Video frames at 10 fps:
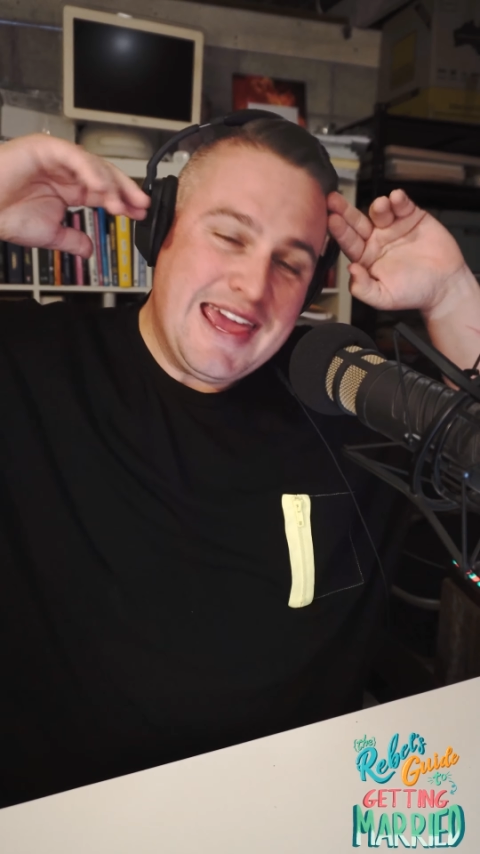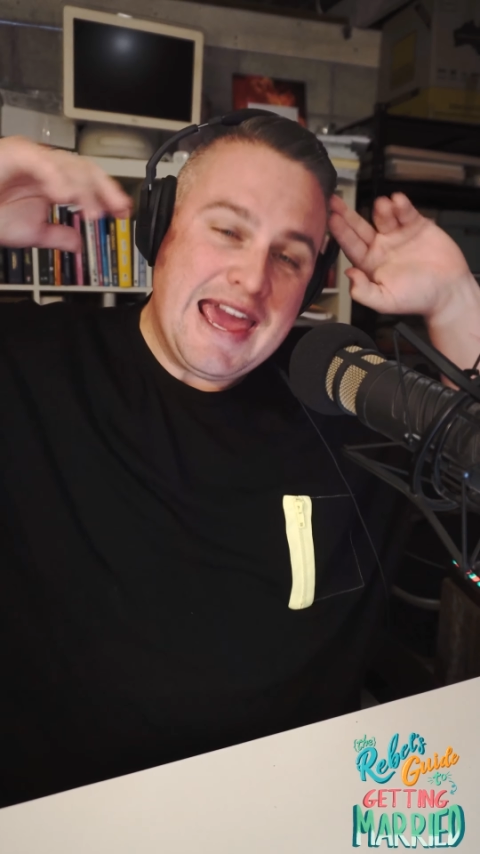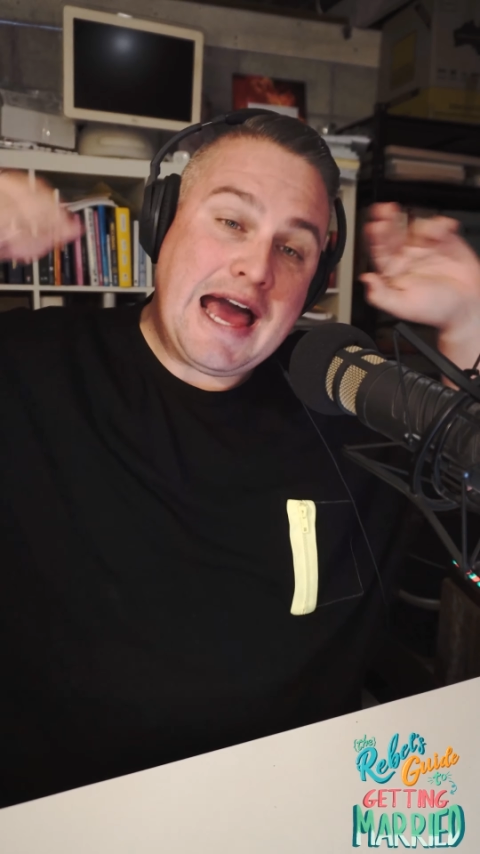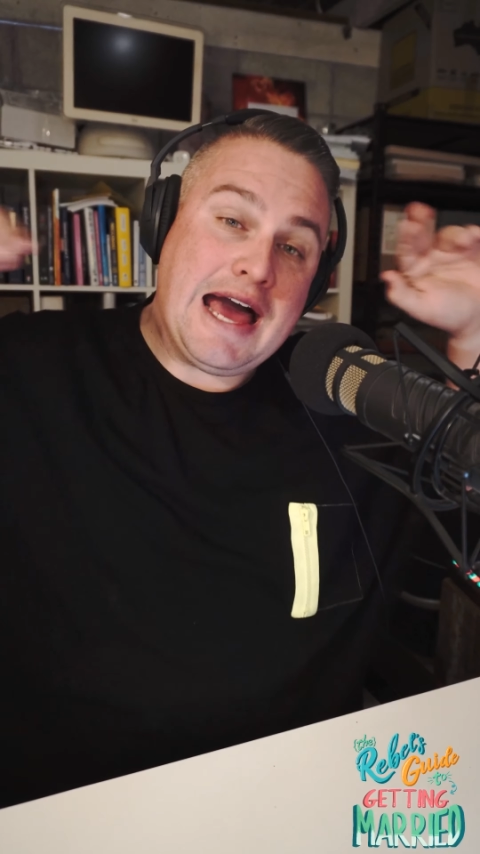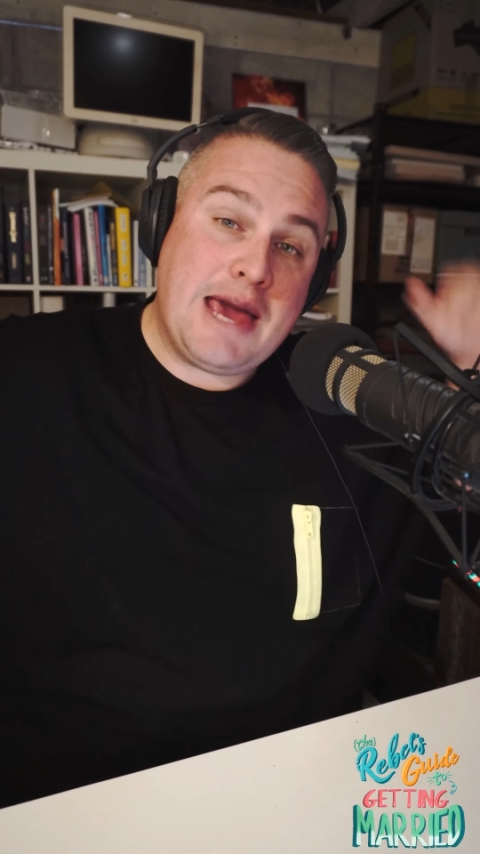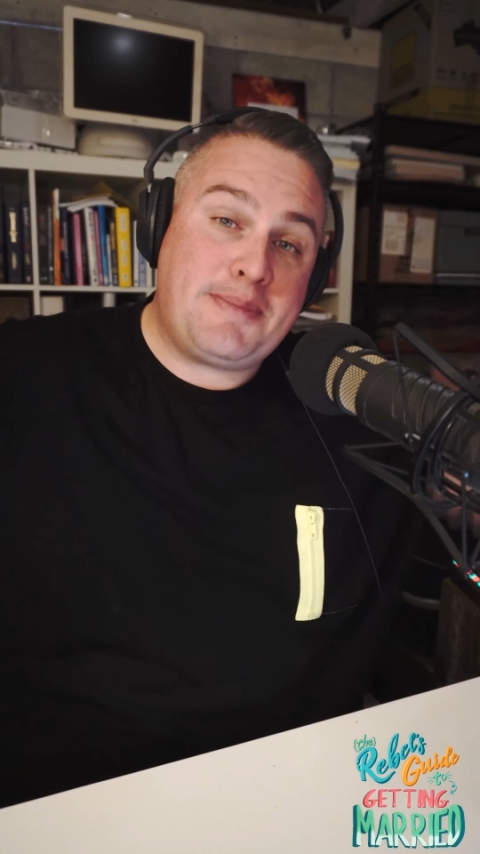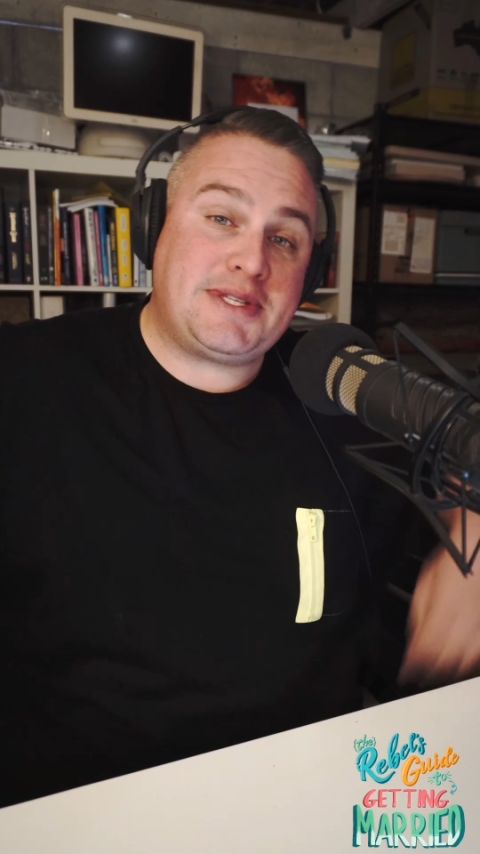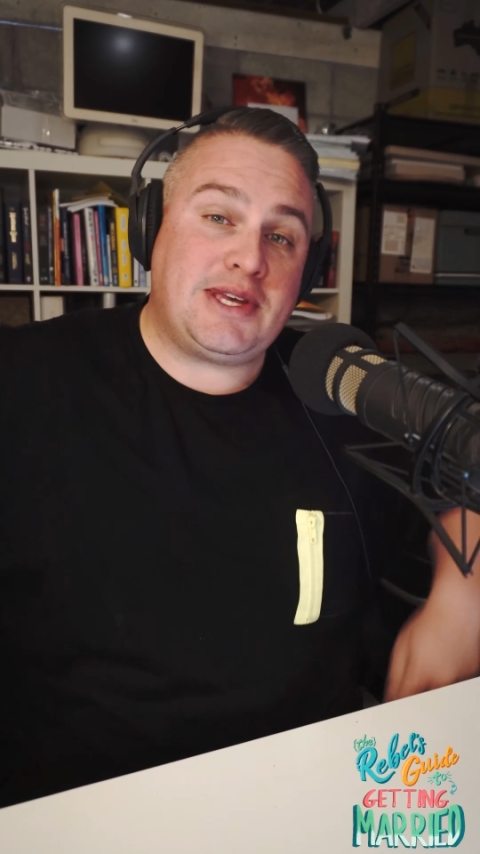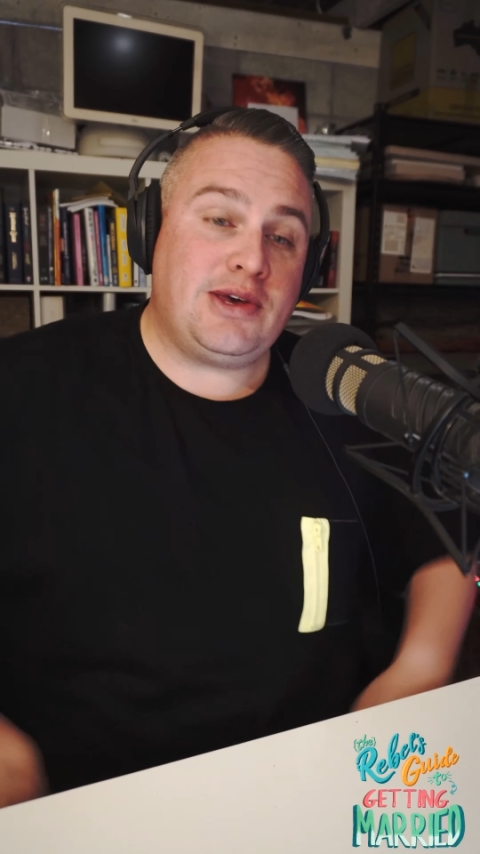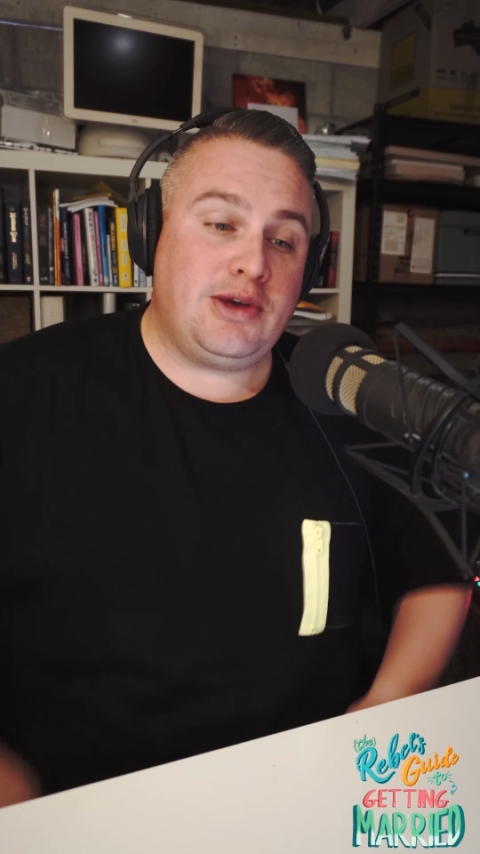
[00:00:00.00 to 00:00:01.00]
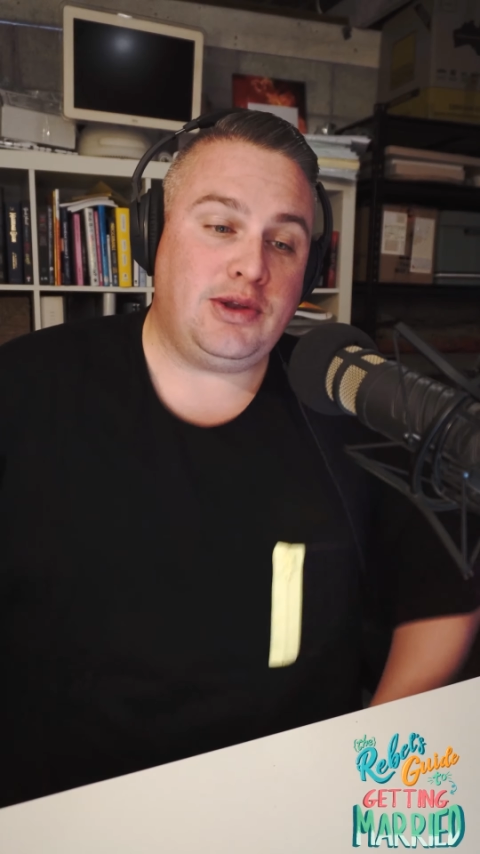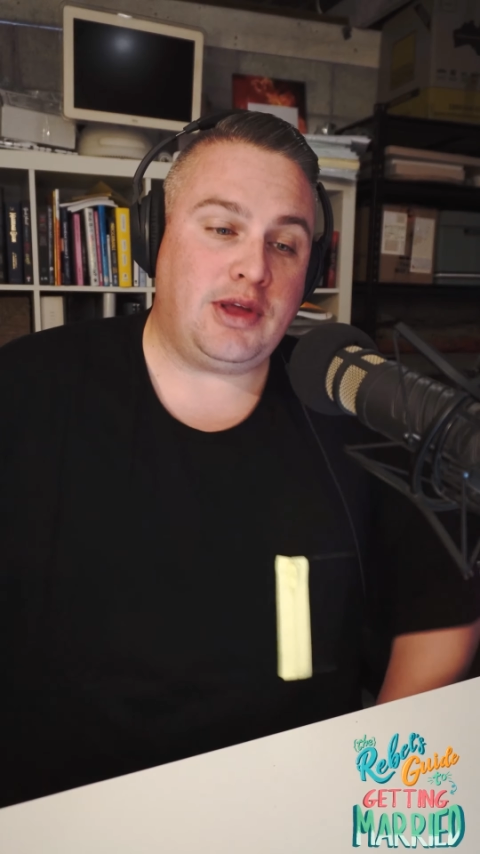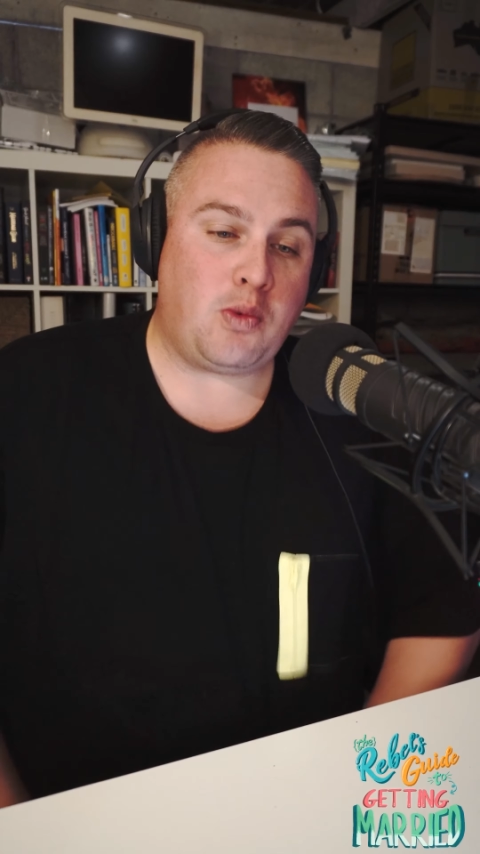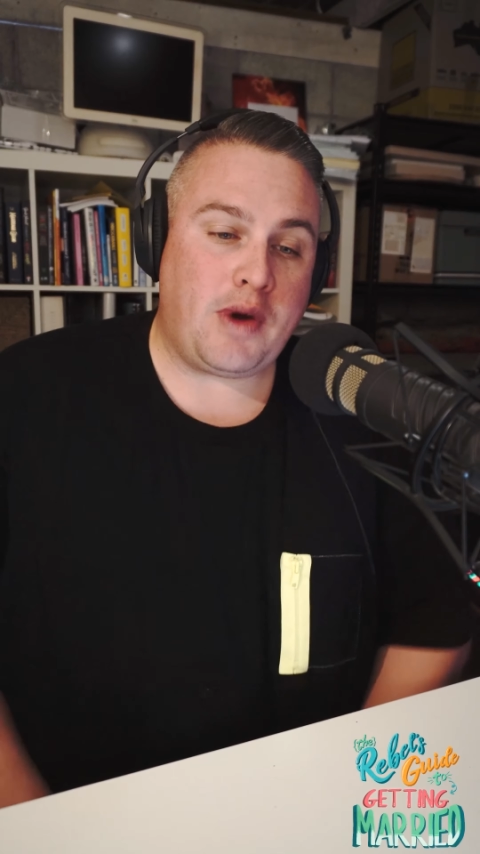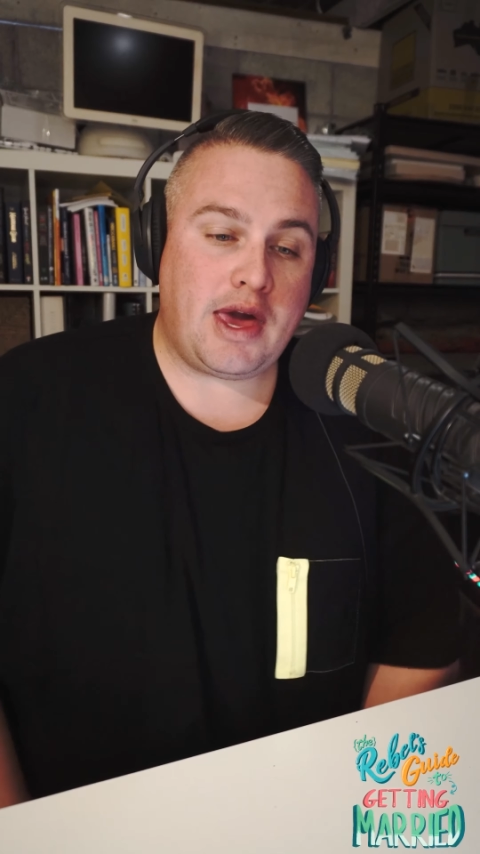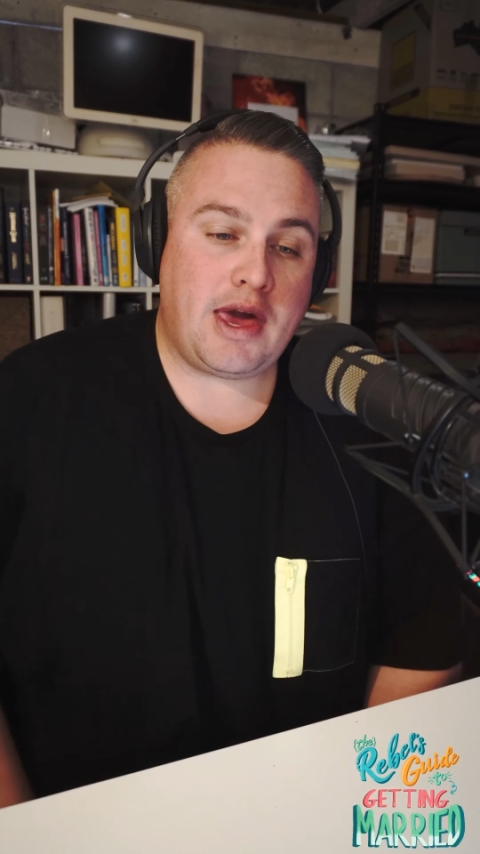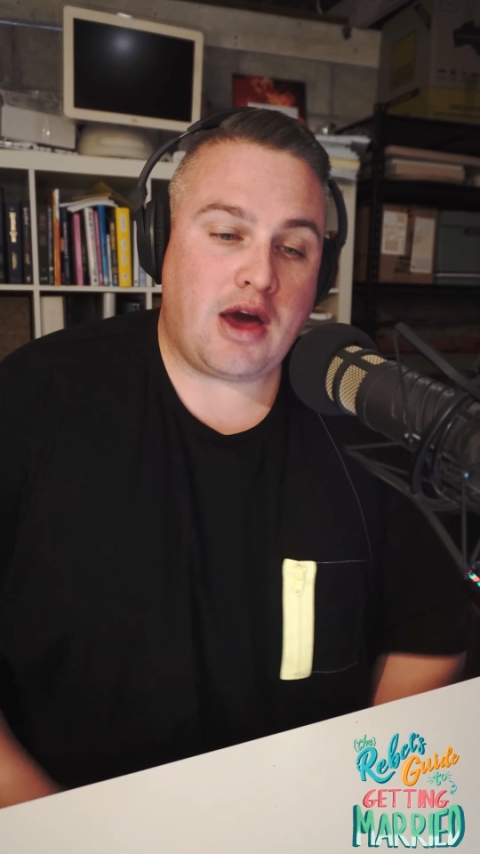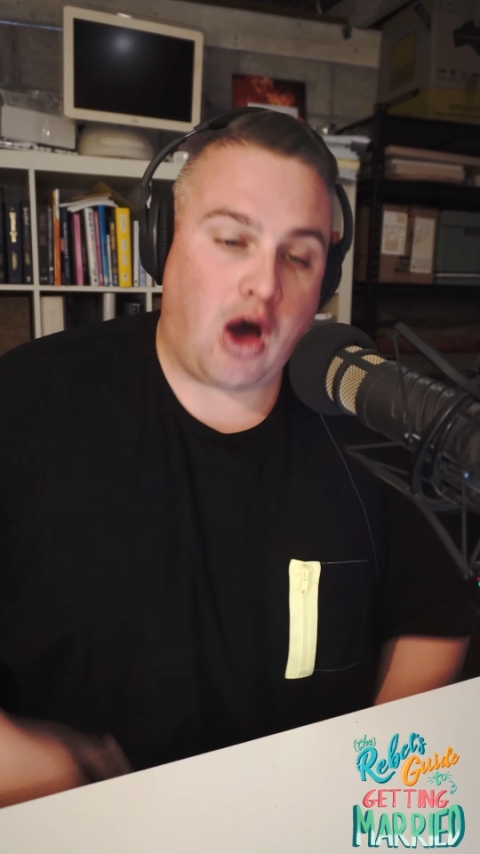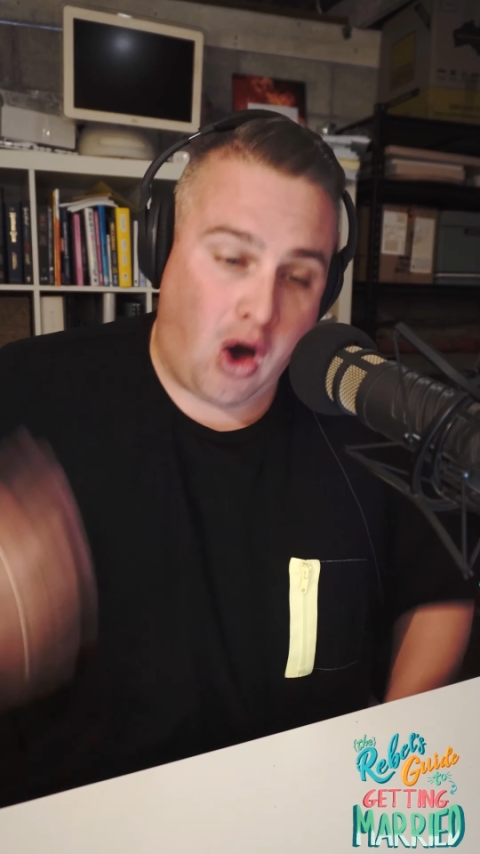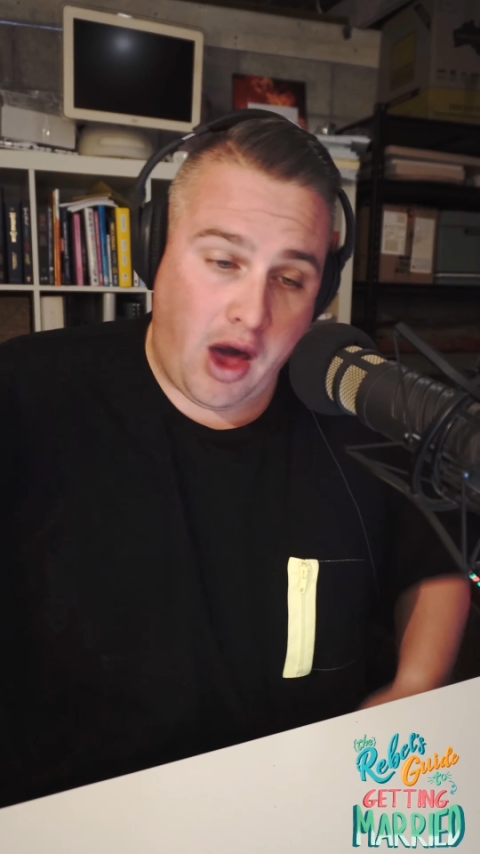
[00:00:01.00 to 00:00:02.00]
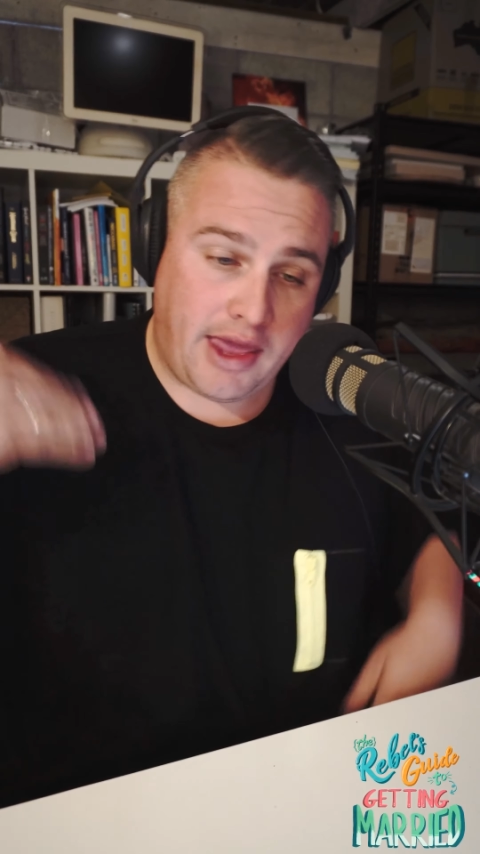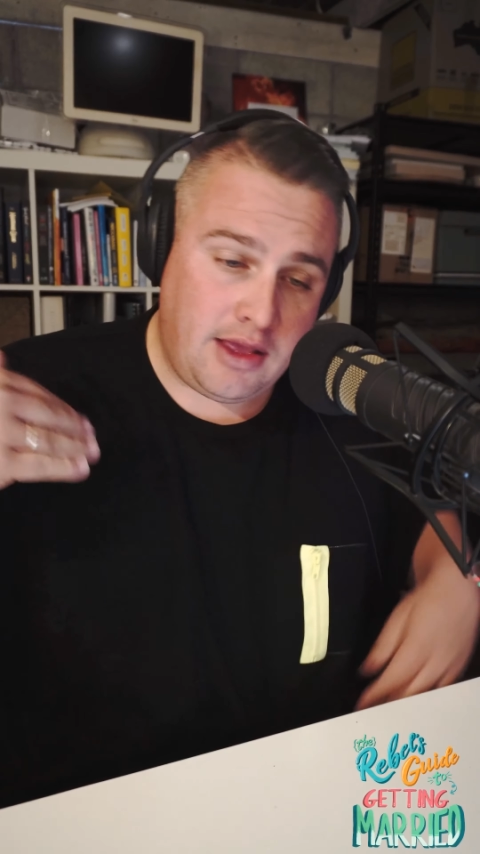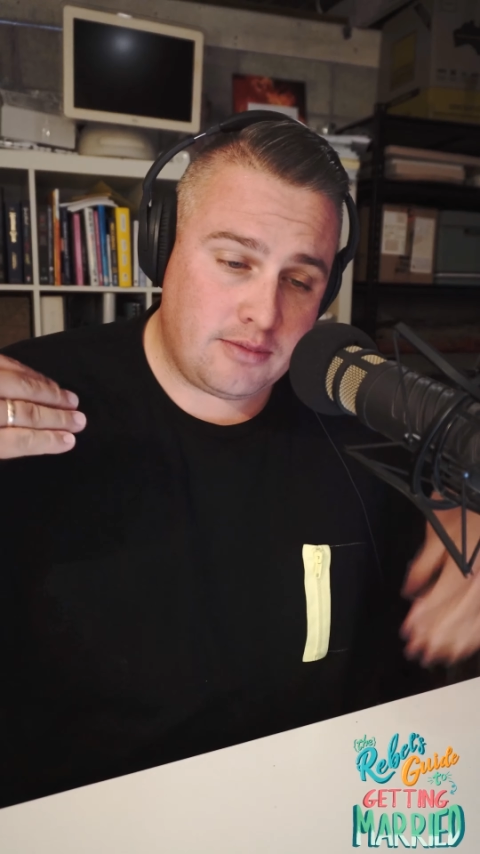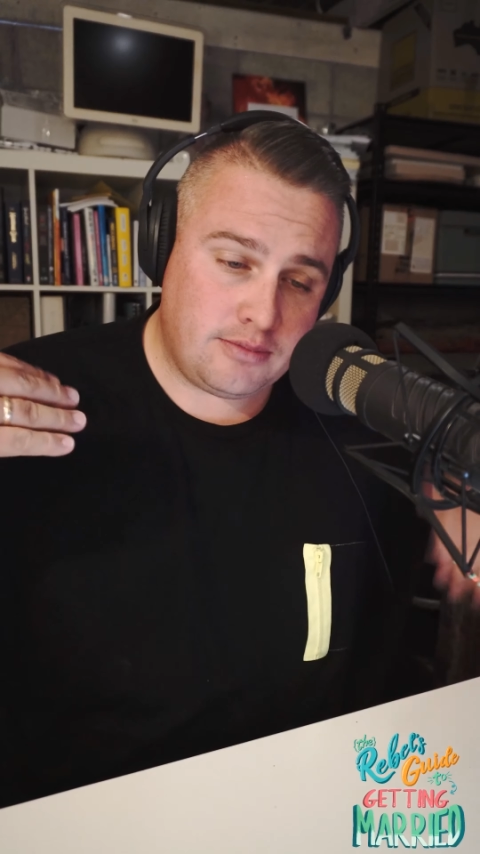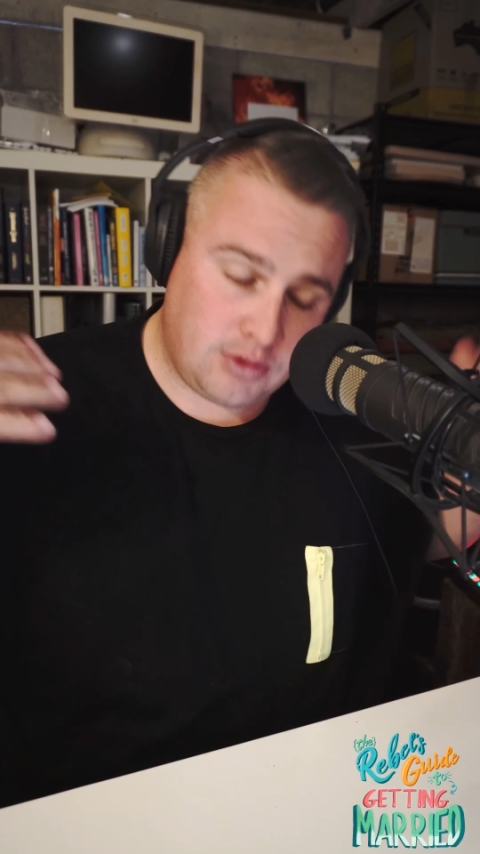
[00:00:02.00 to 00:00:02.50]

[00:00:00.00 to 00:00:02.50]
episode where I,